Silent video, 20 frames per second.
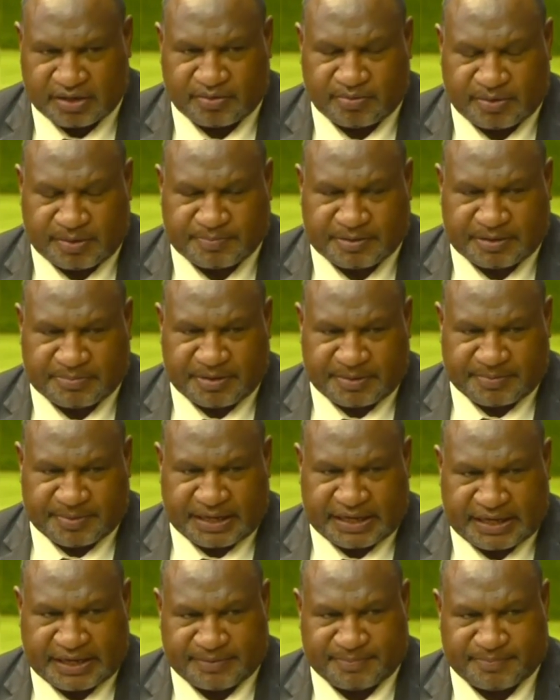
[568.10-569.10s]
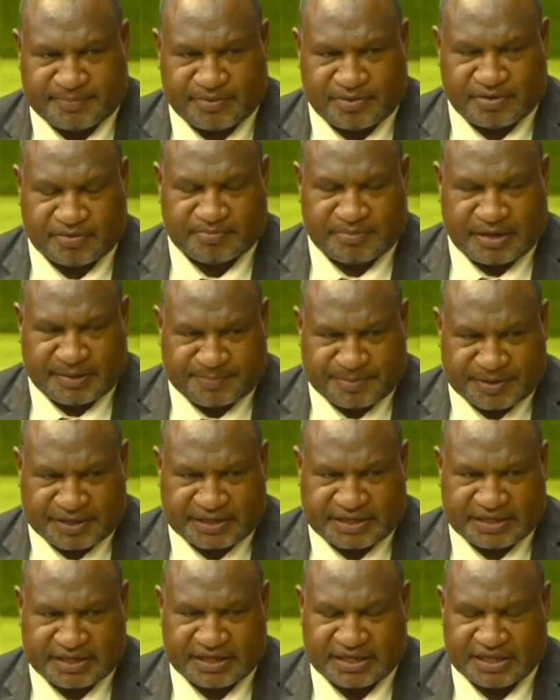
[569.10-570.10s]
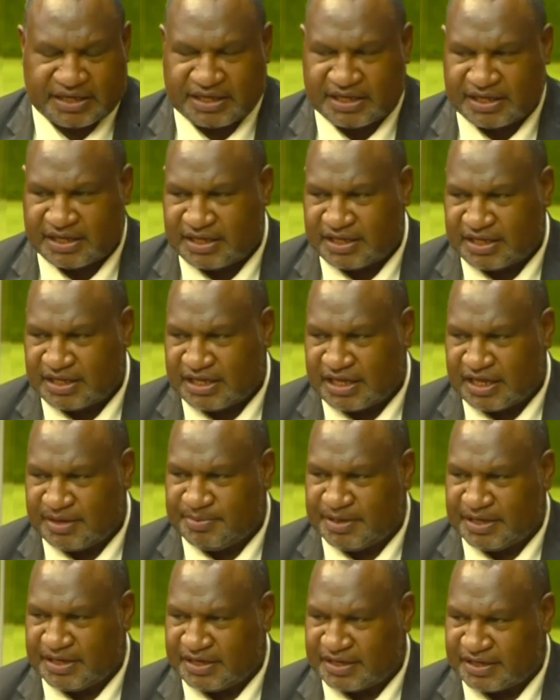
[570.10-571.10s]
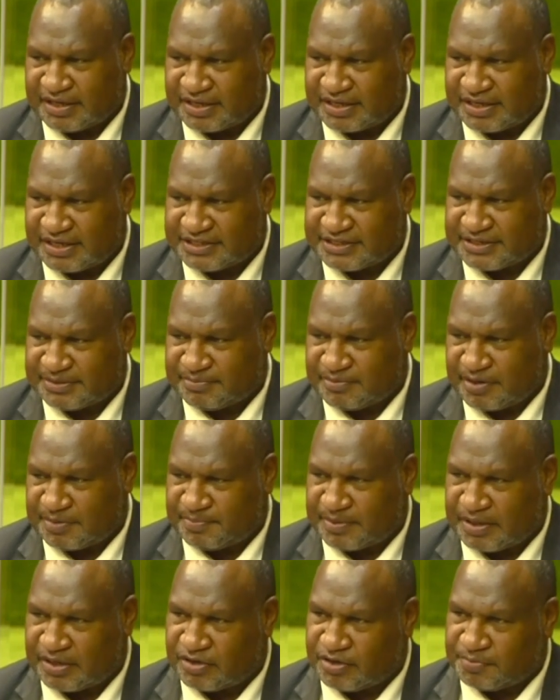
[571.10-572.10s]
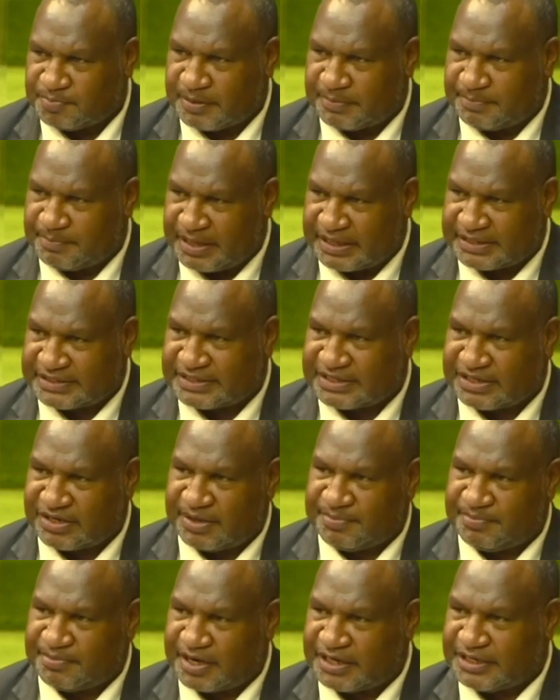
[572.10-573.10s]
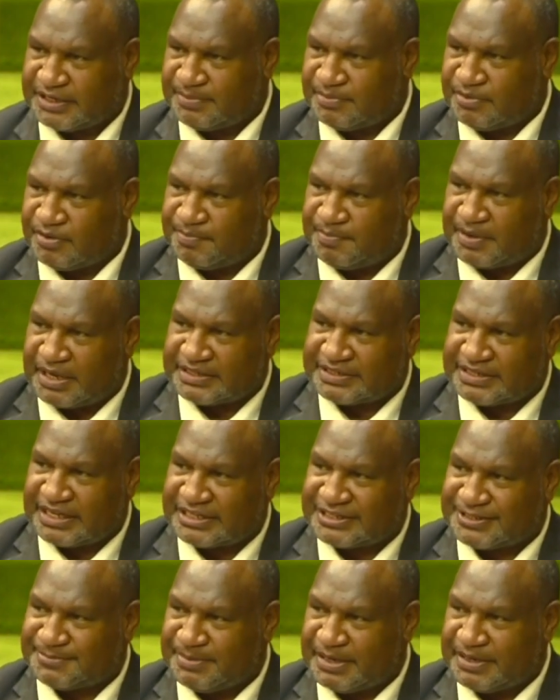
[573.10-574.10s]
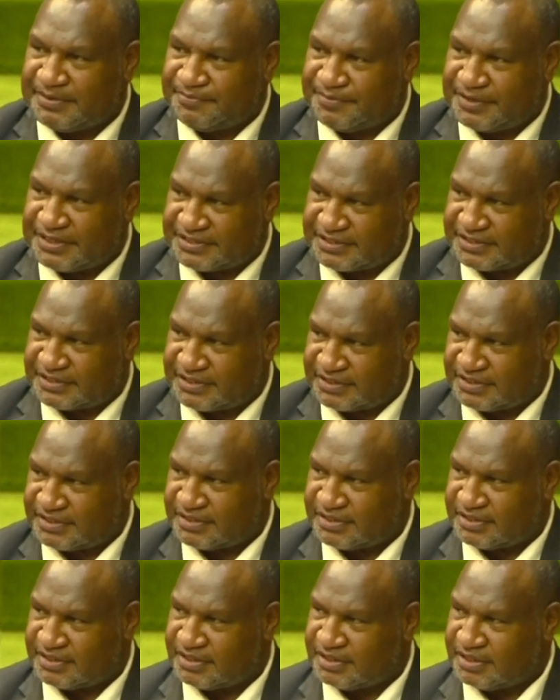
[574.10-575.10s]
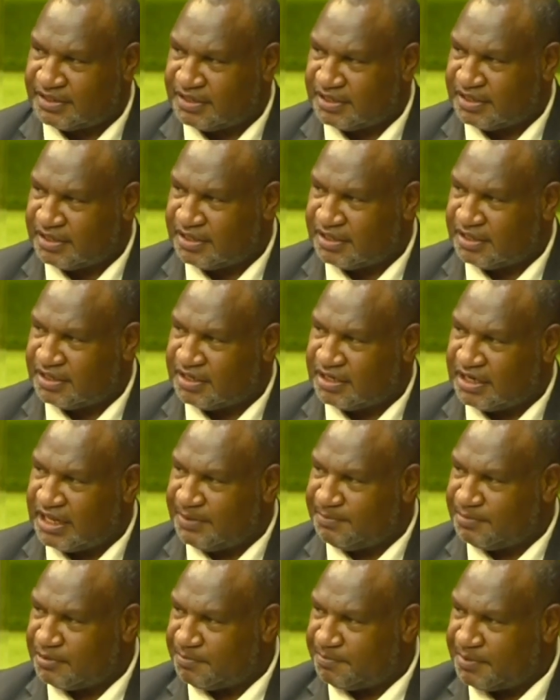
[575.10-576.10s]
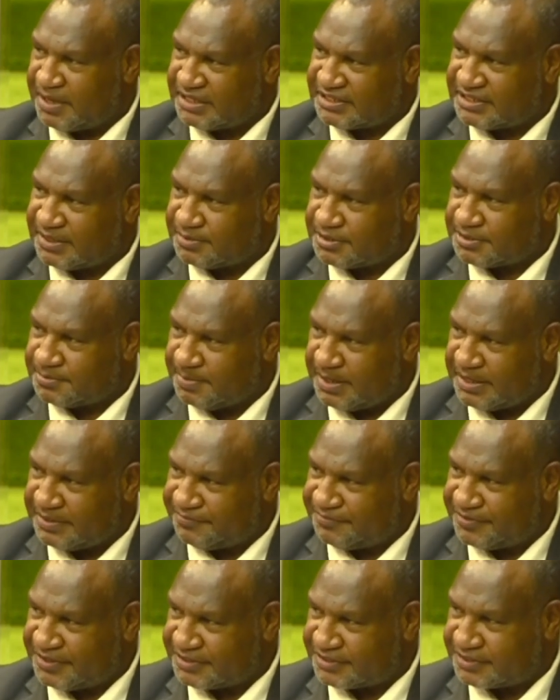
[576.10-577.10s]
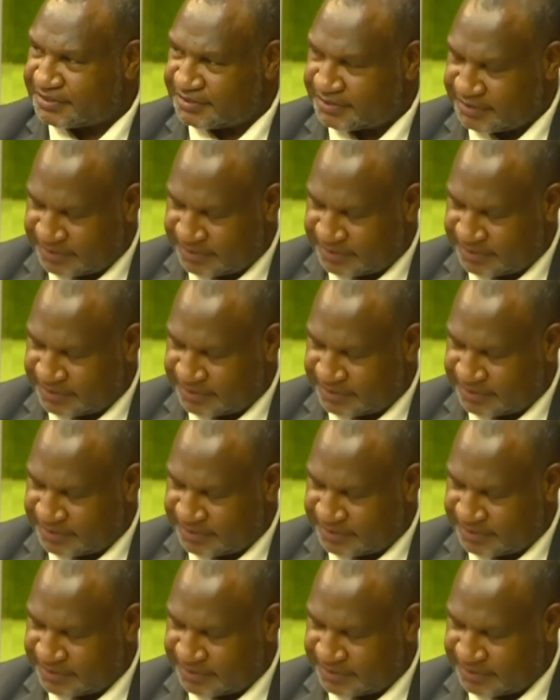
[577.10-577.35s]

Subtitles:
One bla mama, long Maprik, kissing one bla nubla bus. Now I'm writing the bus here, smell fish. Name the bus and smell fish.